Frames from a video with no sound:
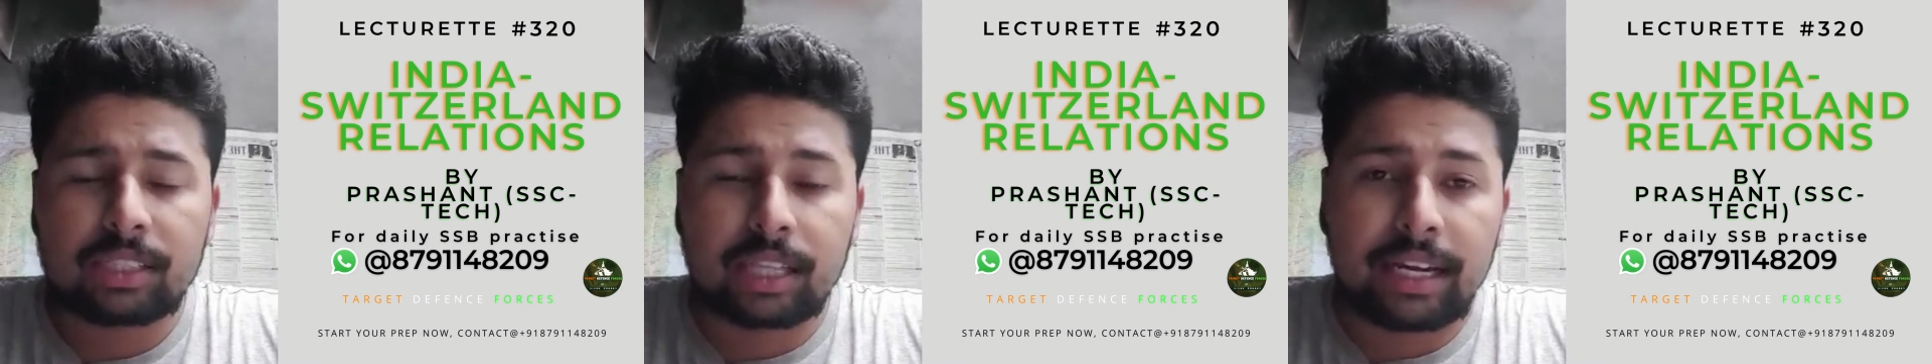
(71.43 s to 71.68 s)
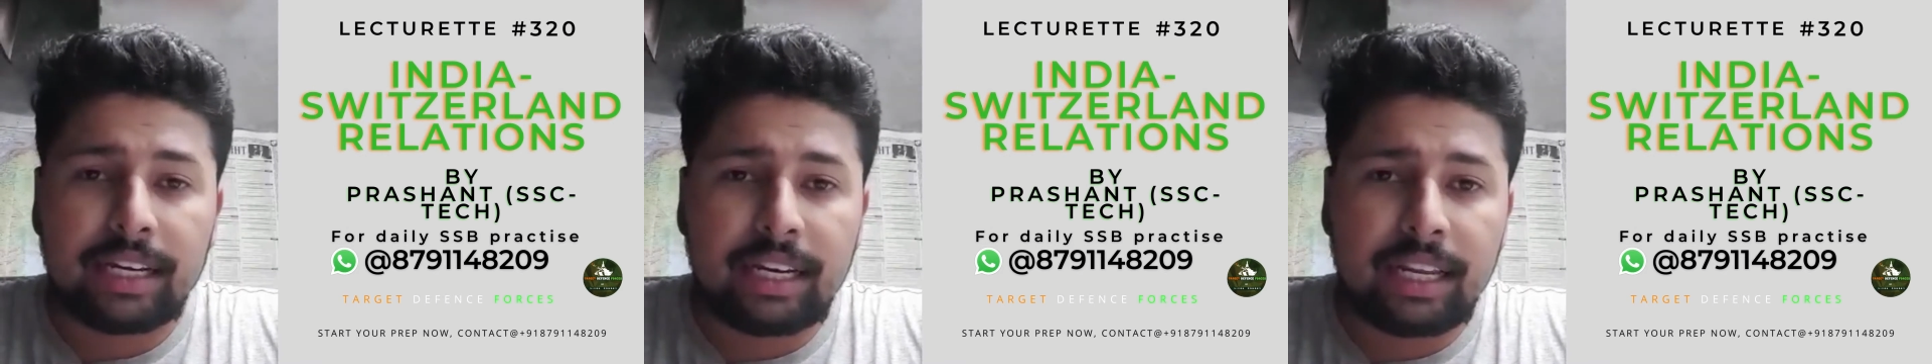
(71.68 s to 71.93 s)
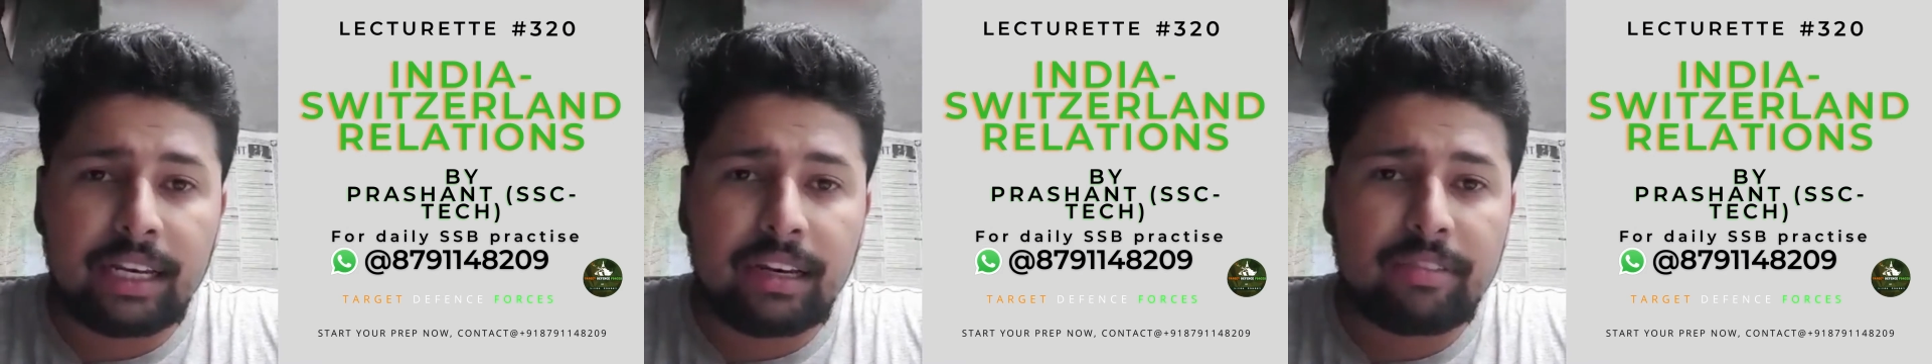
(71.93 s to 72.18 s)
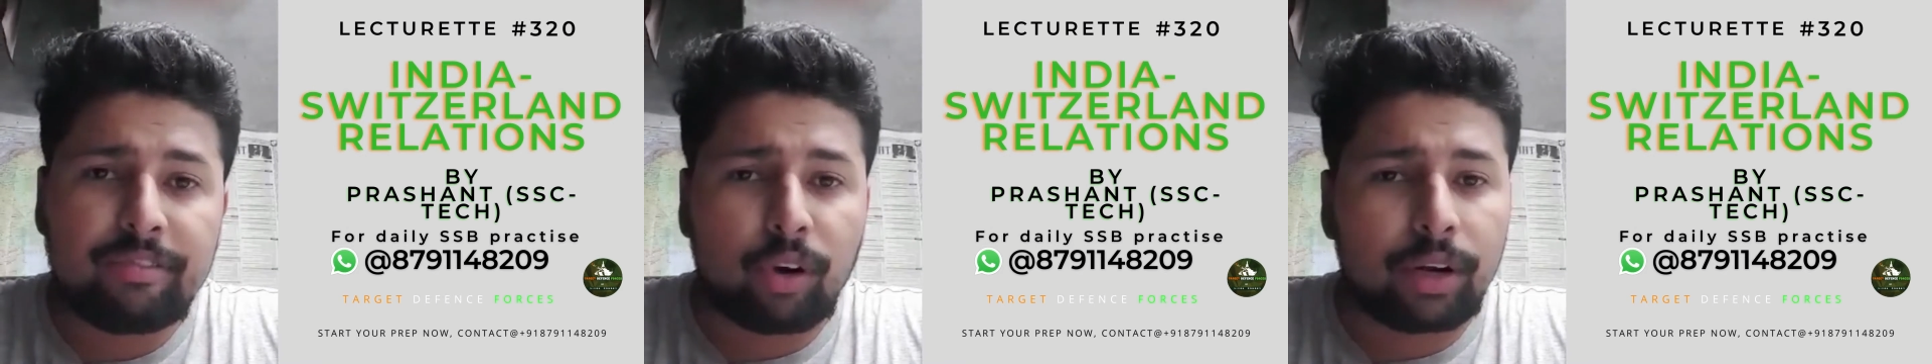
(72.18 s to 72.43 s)

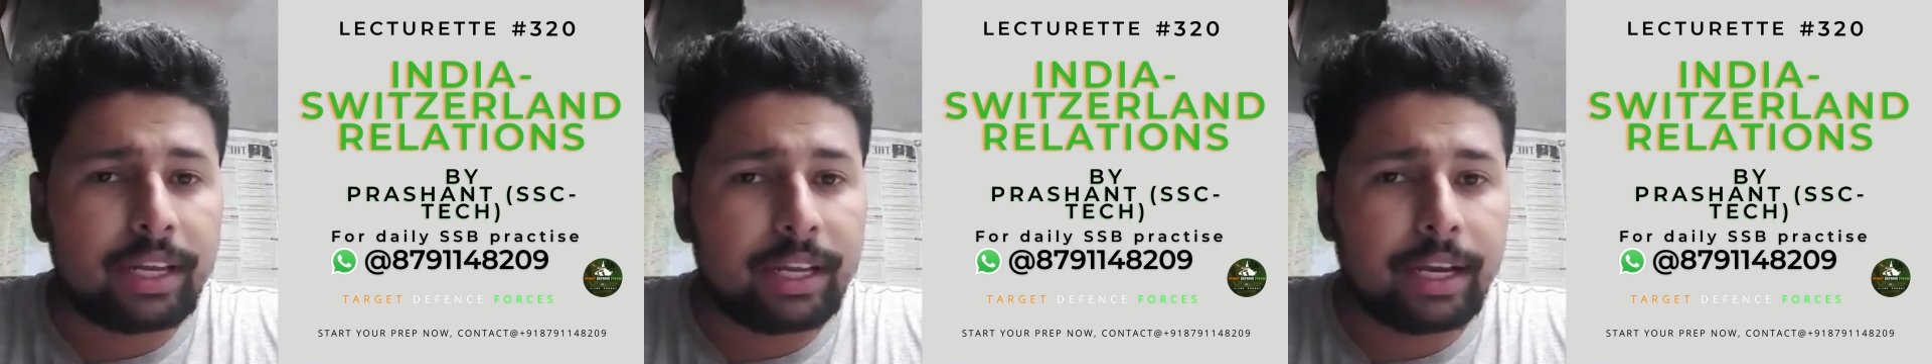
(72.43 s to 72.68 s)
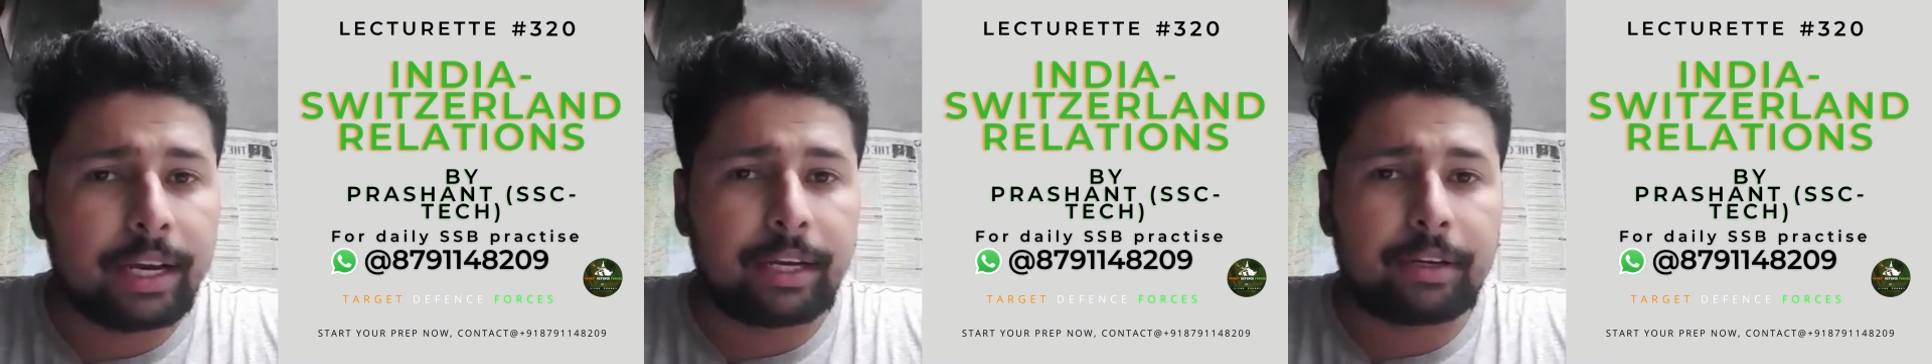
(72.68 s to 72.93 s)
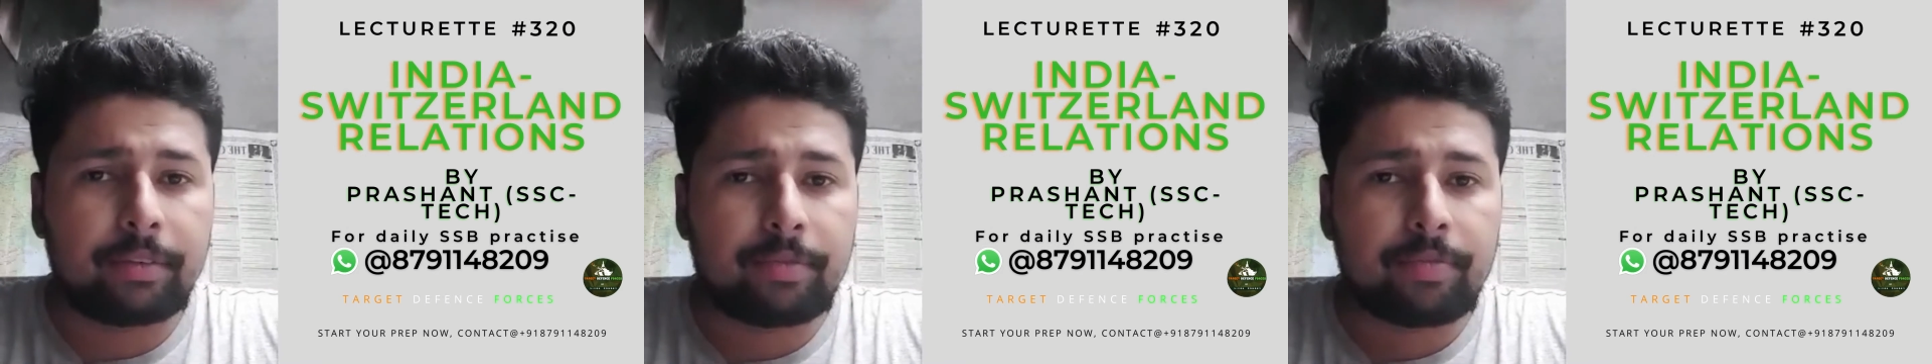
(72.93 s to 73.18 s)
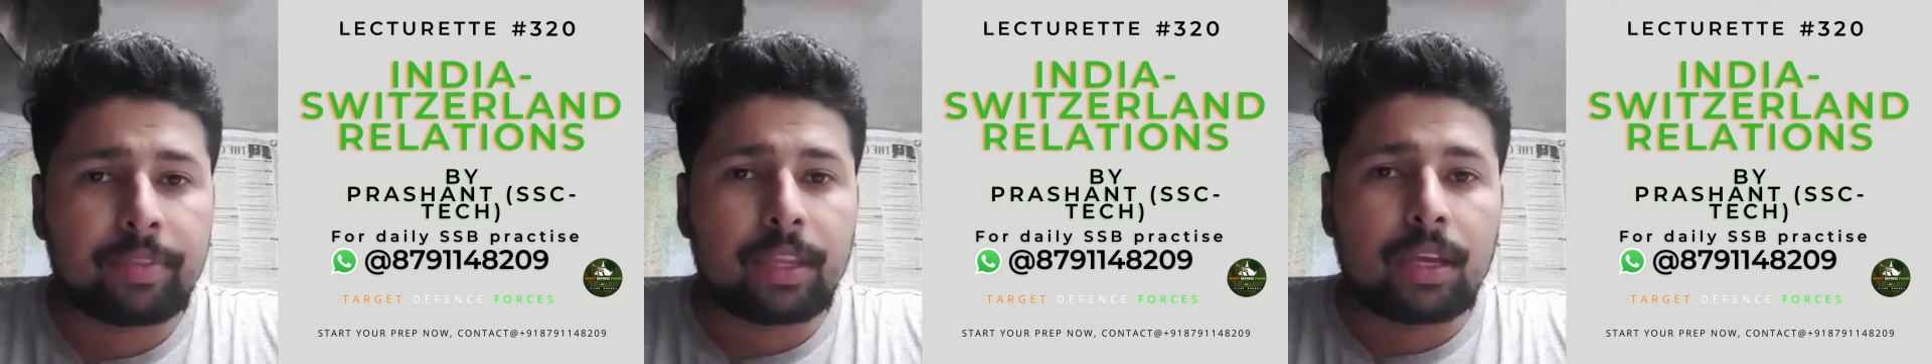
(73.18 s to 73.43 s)
1948
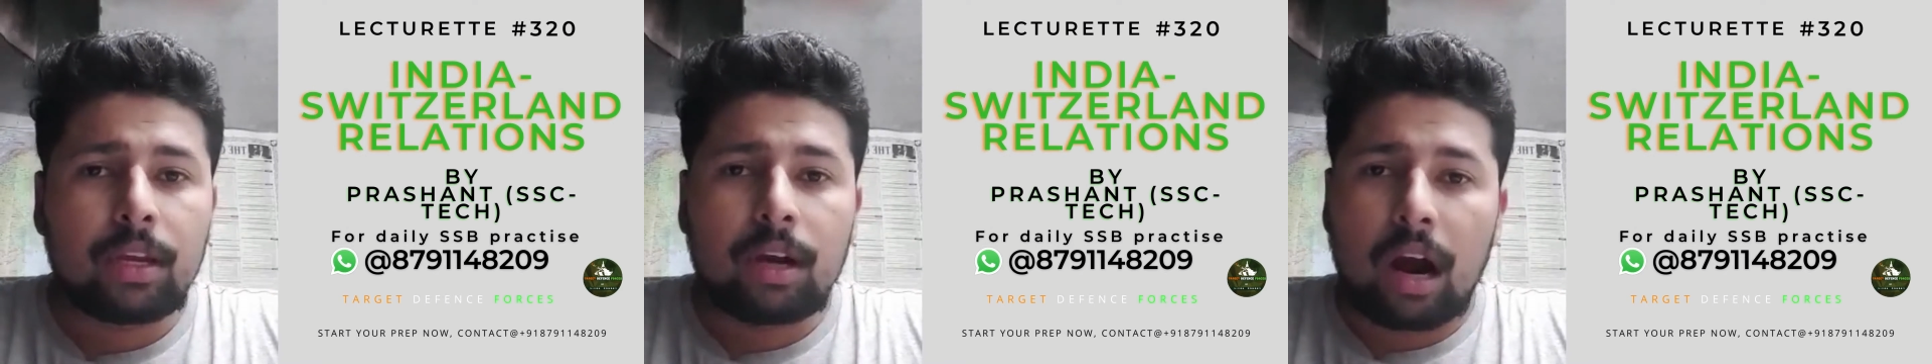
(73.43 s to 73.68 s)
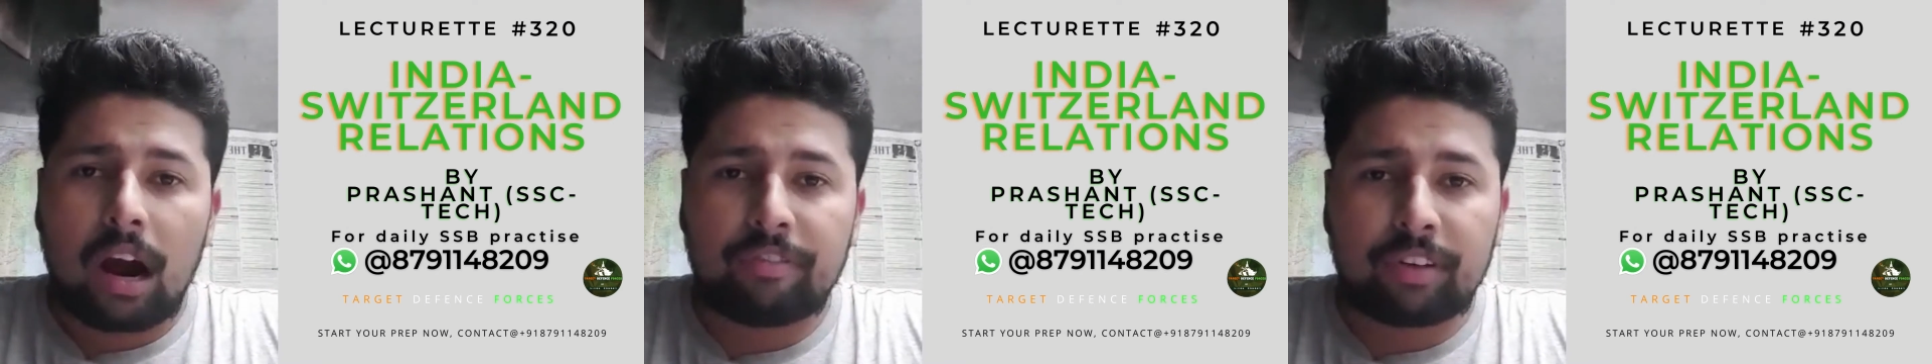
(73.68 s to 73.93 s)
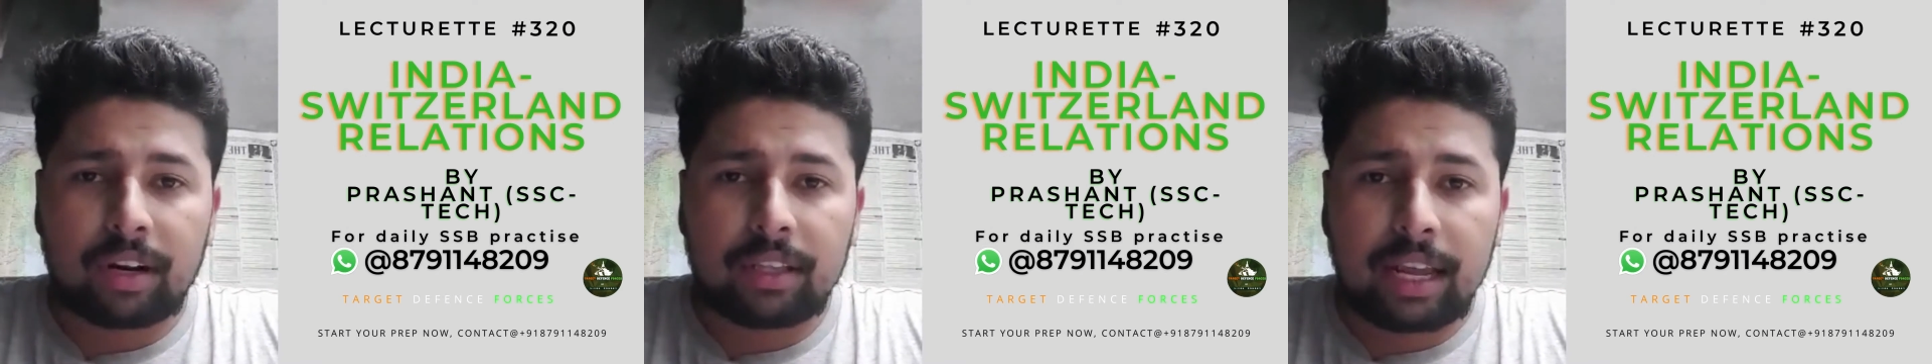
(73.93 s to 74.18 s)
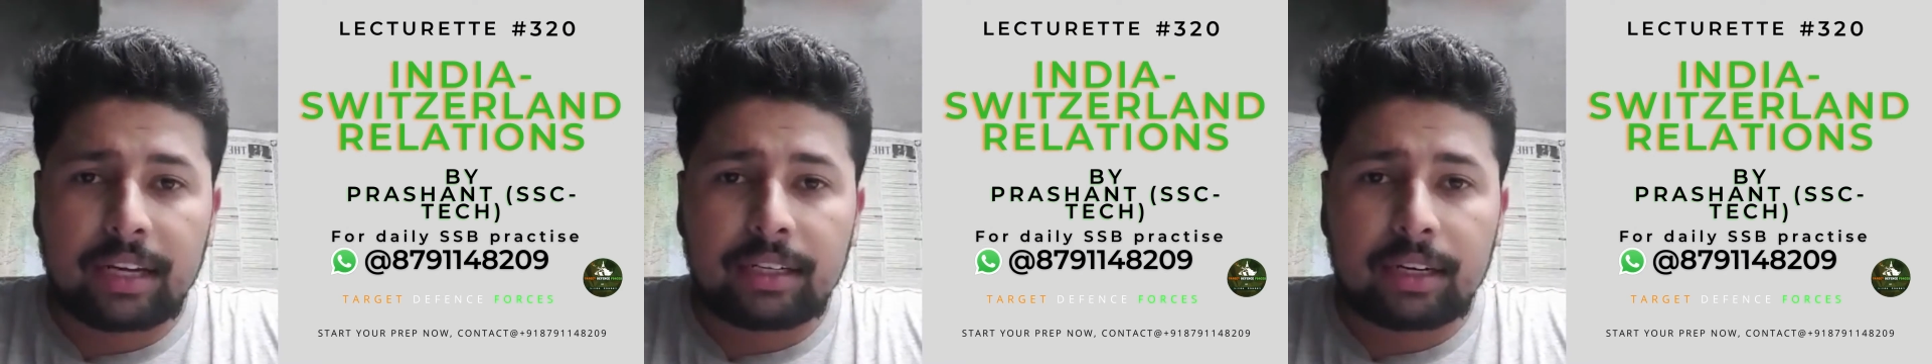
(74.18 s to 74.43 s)
after
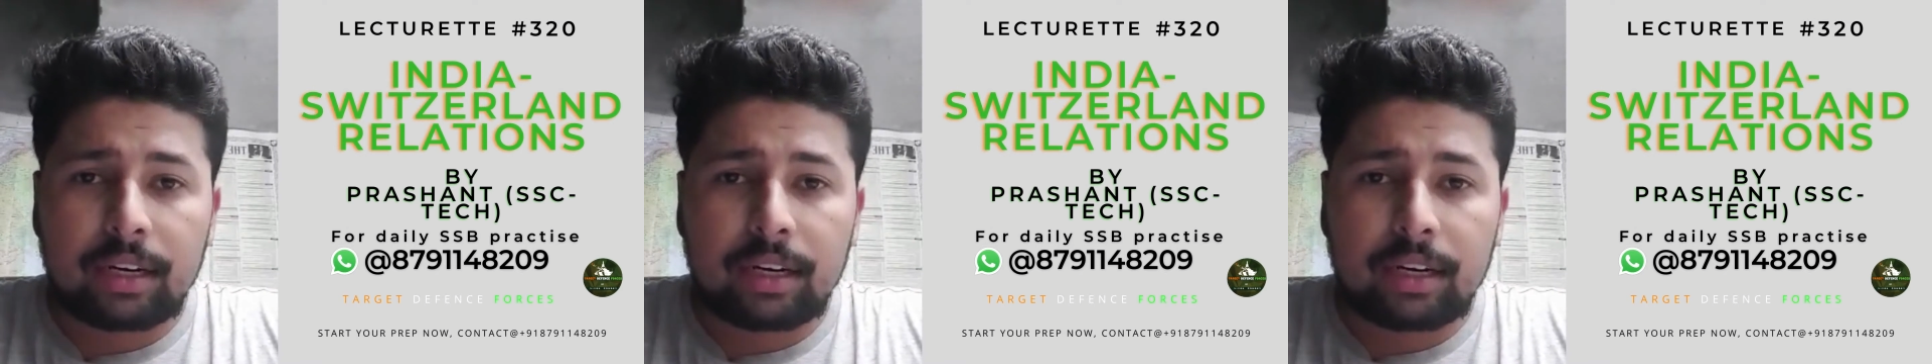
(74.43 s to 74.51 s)
that